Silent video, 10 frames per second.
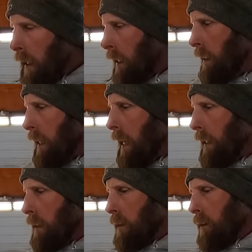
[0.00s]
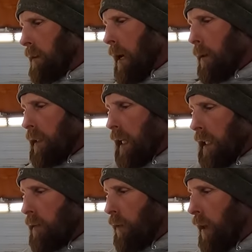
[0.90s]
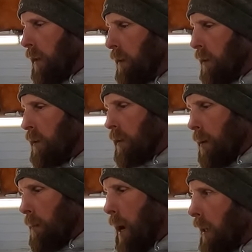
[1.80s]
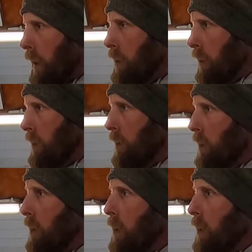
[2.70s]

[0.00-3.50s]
And let's say it's about six feet and some odd inches.